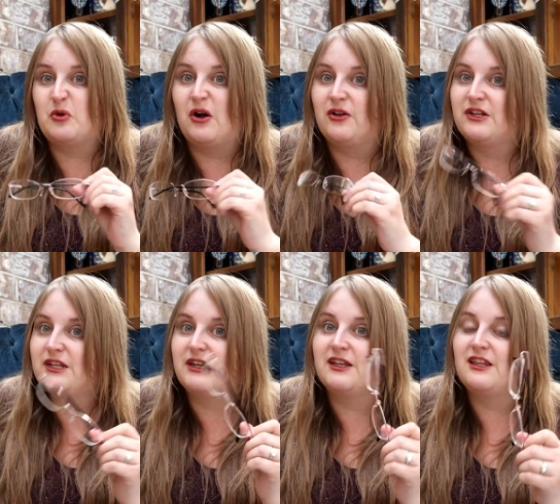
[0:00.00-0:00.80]

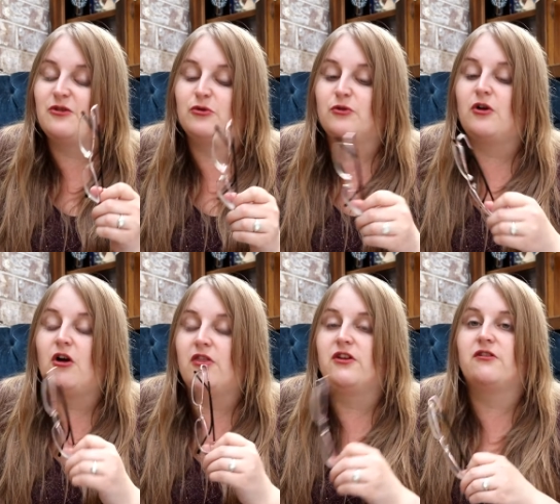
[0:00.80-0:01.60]
quality like they were
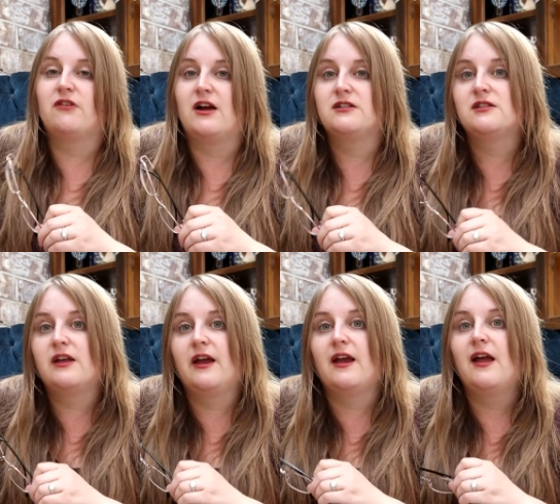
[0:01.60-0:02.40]
on their last
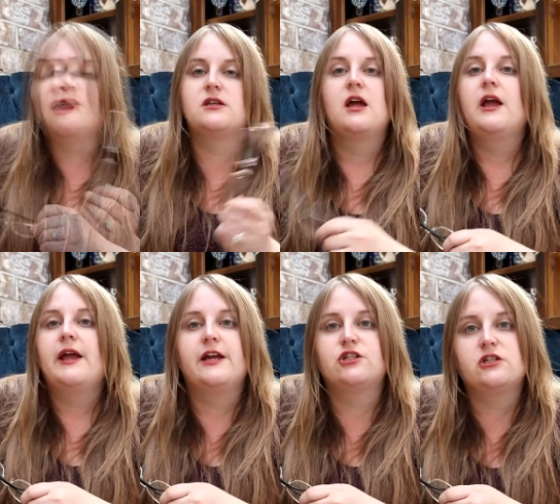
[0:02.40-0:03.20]
leg it's
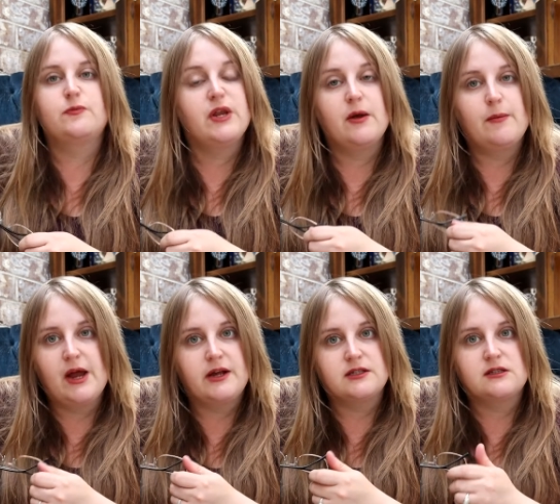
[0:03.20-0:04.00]
it's just been a
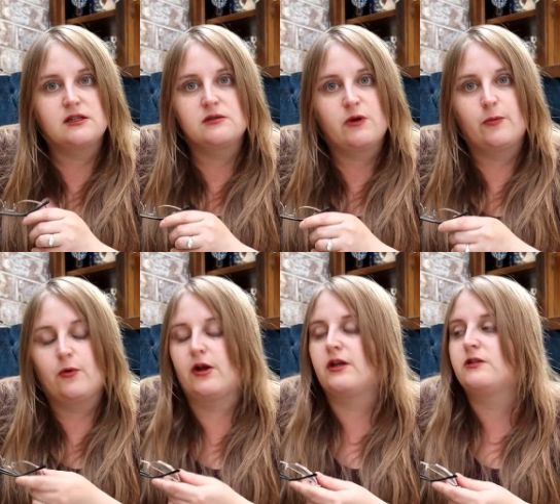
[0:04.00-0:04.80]
mess is my
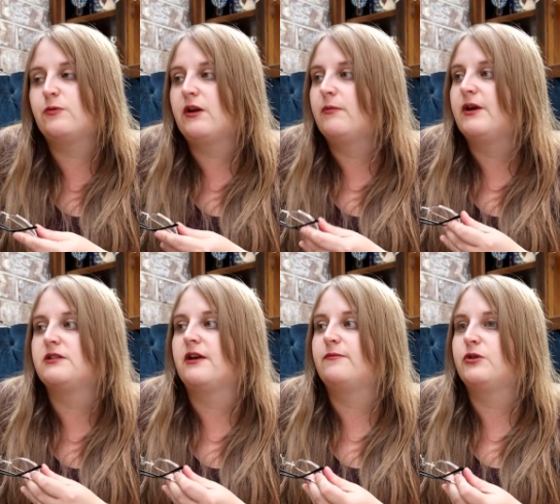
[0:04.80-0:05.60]
point it's been a
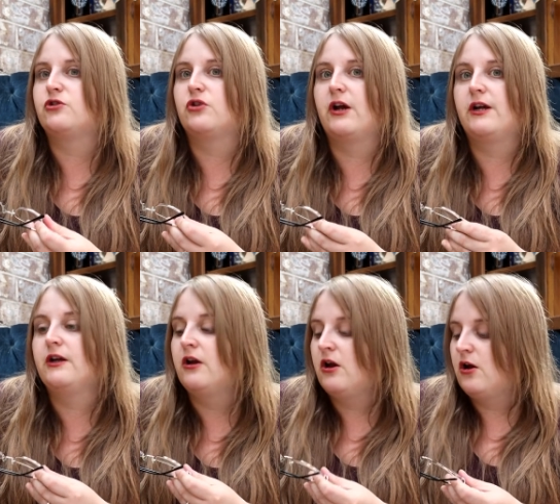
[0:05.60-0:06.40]
mess i've been
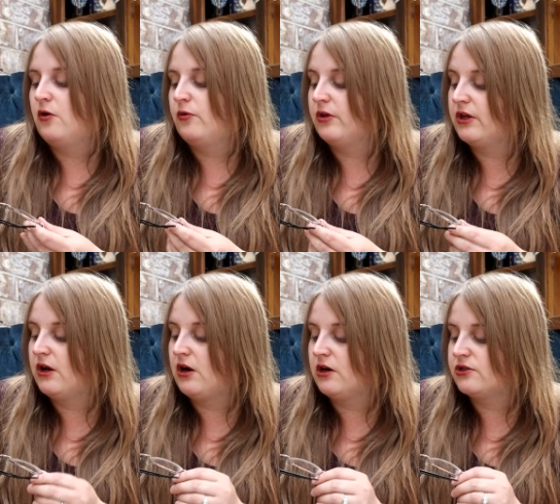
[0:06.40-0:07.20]
trying really
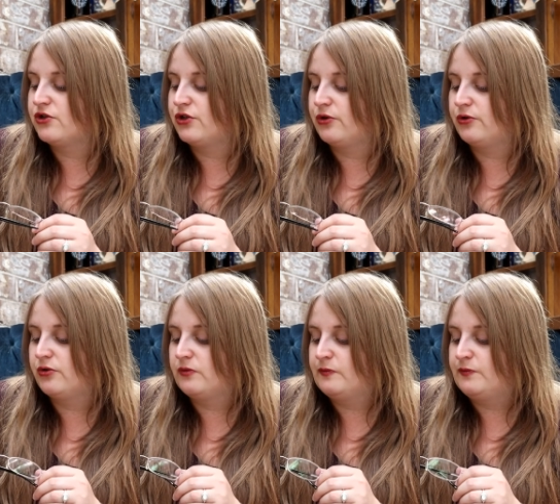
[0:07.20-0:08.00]
hard
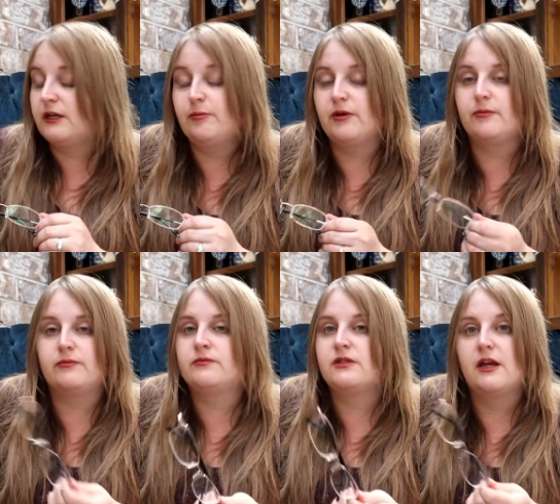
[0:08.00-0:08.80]
to keep
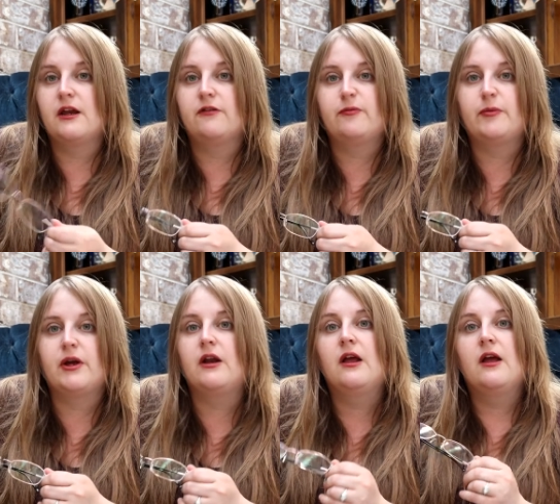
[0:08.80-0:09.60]
them safe
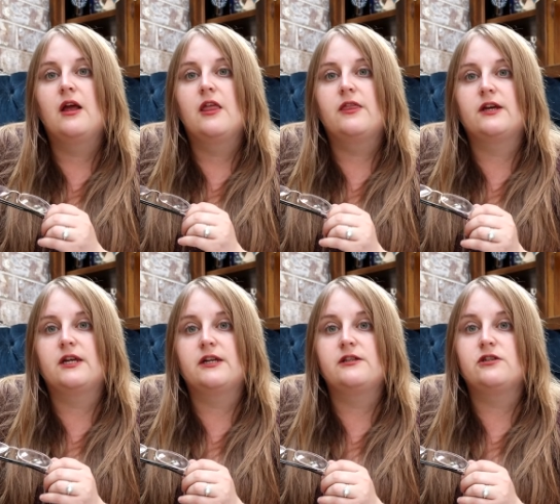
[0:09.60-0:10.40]
but the
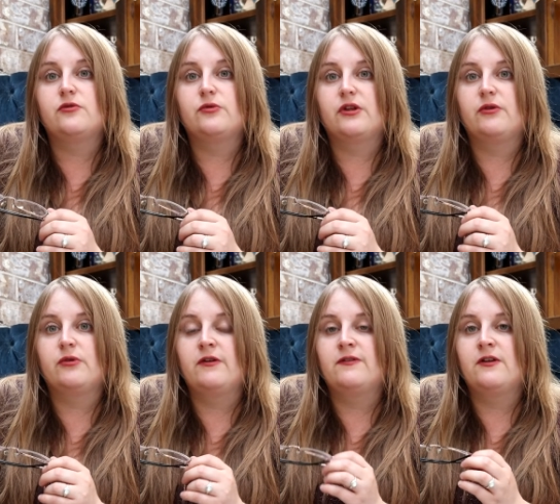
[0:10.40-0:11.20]
kids are really
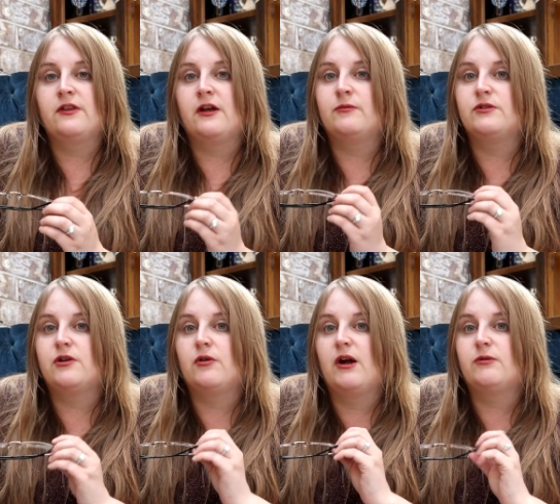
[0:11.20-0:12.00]
rough on them
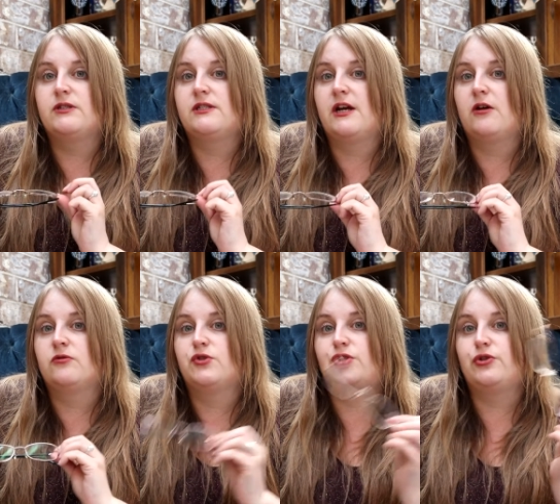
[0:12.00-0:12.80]
so i was
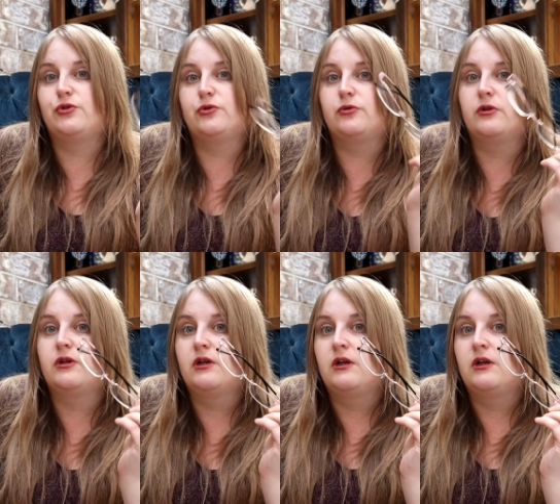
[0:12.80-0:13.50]
down to